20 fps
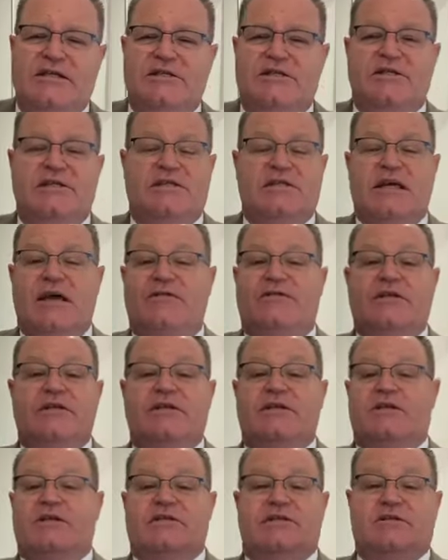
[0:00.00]
And he's just
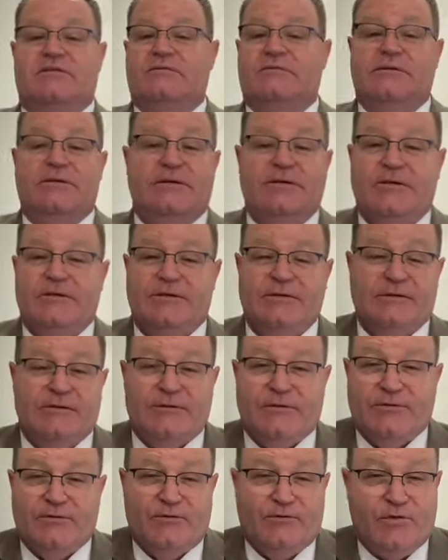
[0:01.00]
having this
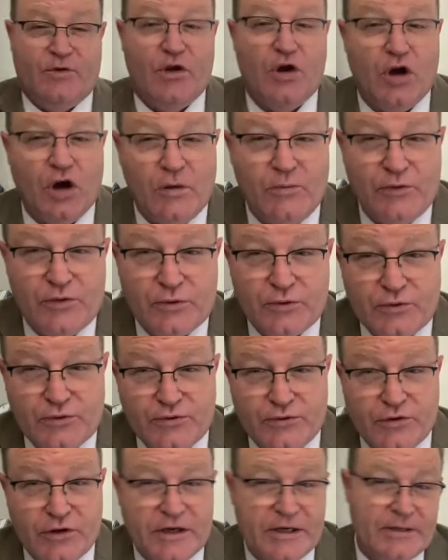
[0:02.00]

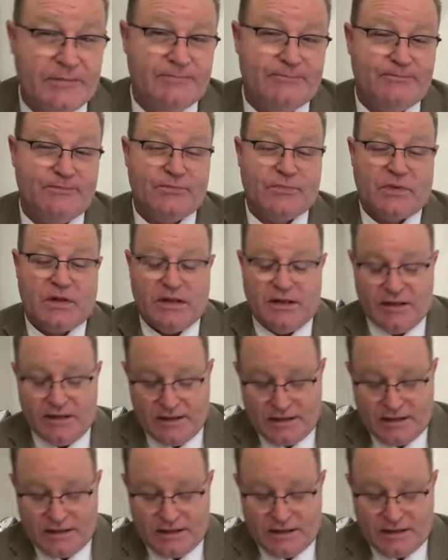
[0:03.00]
phenomenal dream.